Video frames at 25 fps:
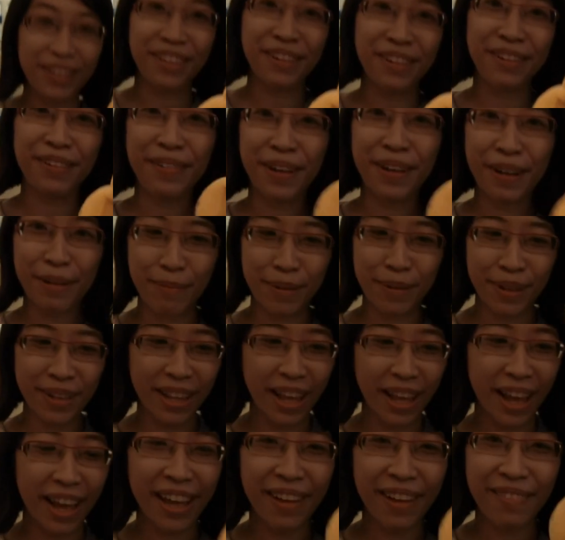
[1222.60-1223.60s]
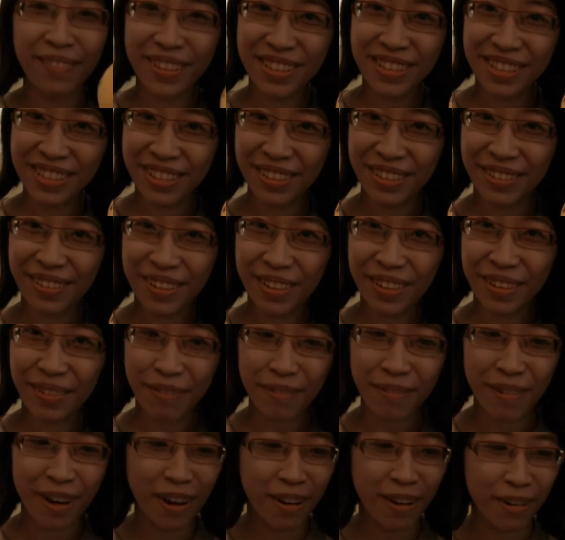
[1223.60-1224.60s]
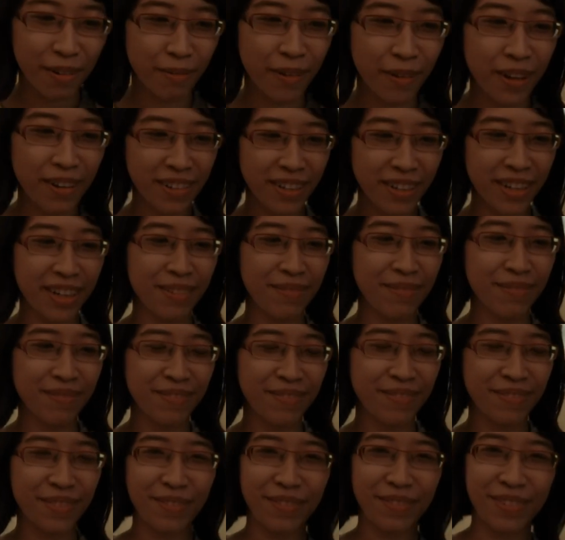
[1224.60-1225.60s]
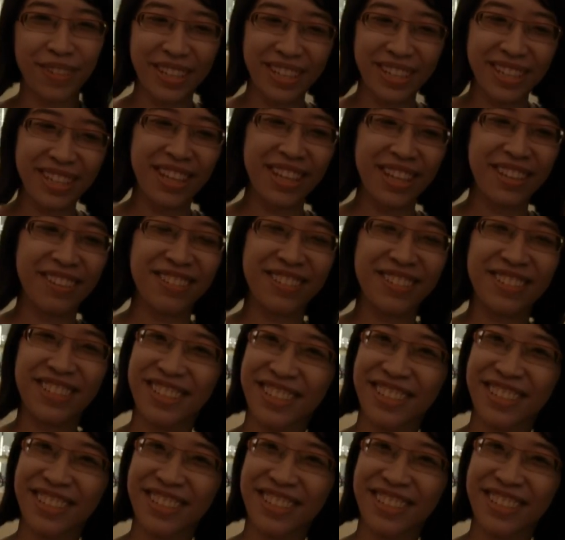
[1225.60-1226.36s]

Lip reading: Once a week, I bring Peter Rabbit to Auntie Grace.